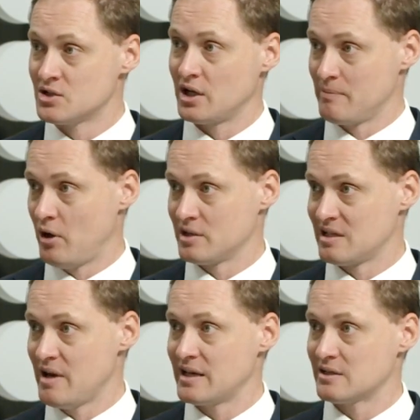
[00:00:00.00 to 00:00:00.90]
certainly
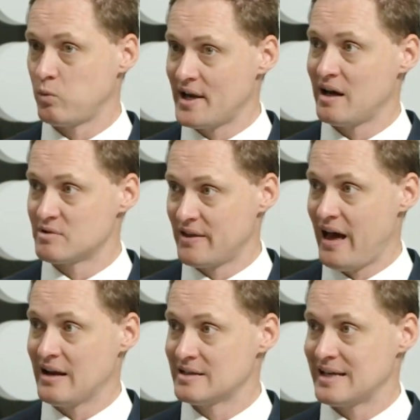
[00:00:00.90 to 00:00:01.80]
policymakers, wake up to
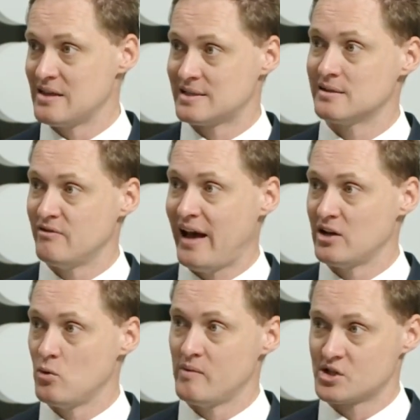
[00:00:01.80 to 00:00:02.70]
that and say, this is
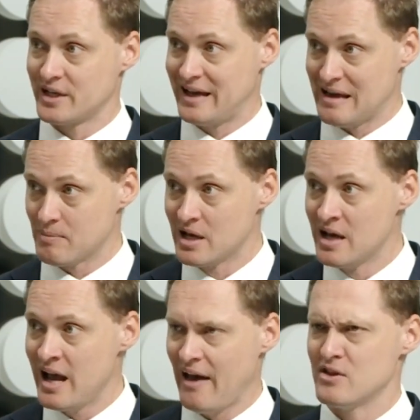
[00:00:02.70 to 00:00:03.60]
value we wish to keep.
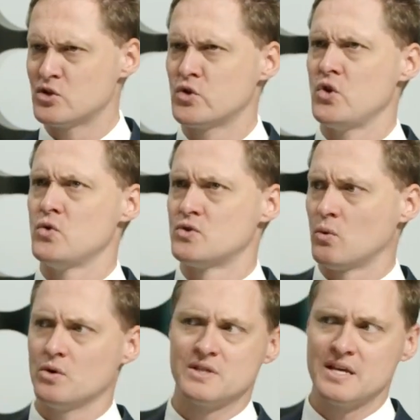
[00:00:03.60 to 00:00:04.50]
Mm. And the skew
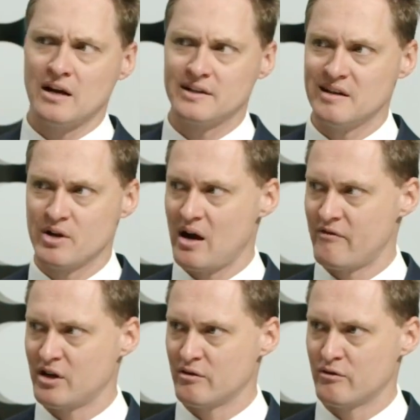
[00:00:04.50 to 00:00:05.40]
towards the younger
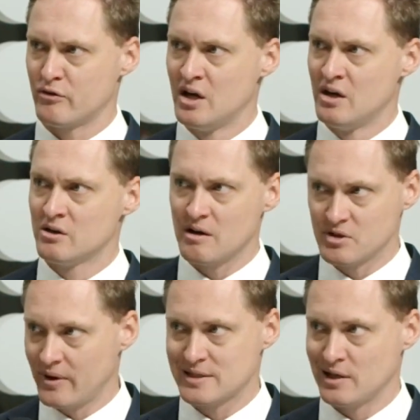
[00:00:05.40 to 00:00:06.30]
demographic of
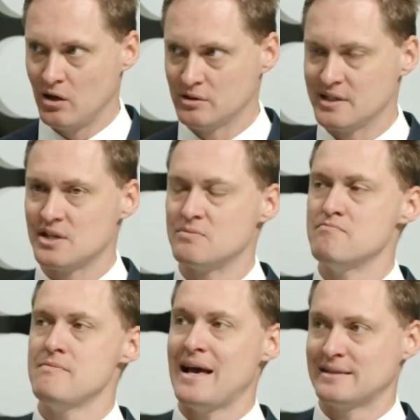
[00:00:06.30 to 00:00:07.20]
crypto asset holdings is
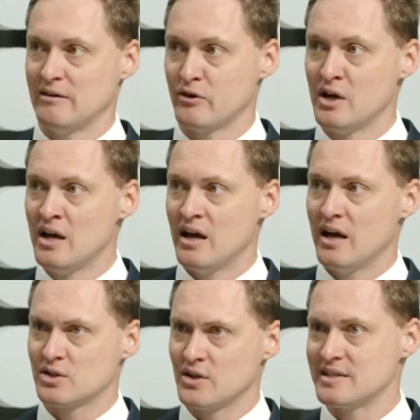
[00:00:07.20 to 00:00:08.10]
massive. Mm.
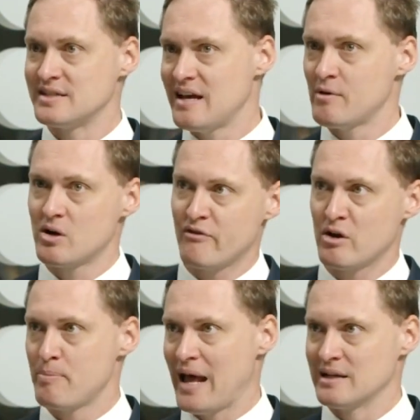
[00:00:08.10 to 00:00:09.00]
So there's a
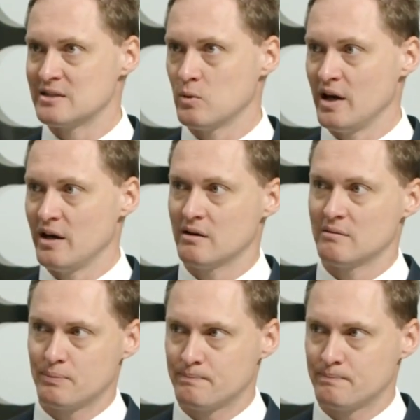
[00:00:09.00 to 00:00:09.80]
demographic balance where